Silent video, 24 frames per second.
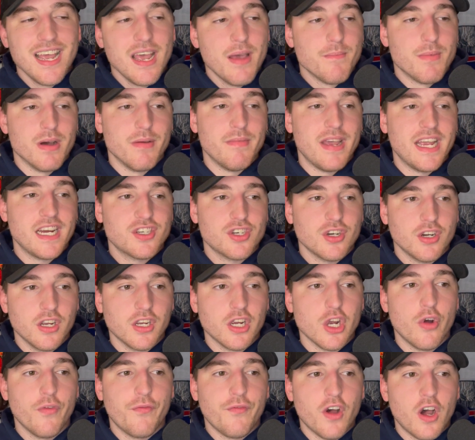But make sure to
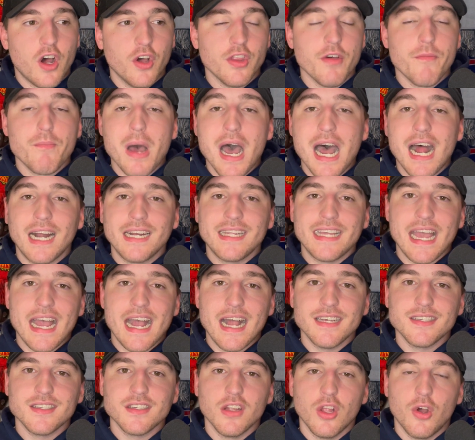go follow the
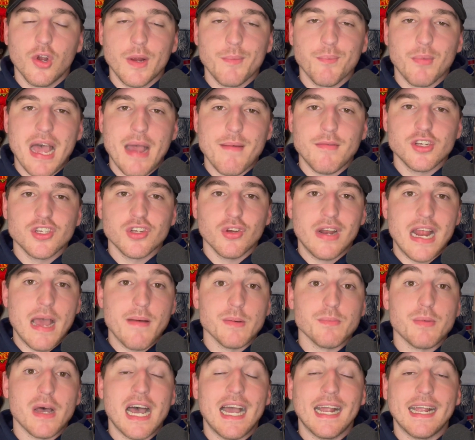podcast, Logan Blackman Show on
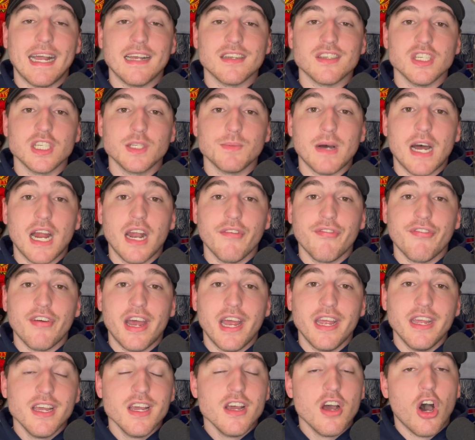Apple Podcasts and
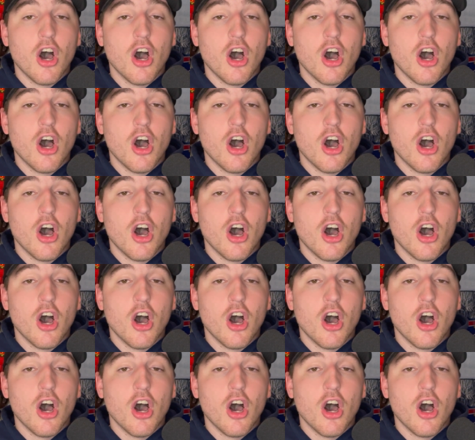Spotify.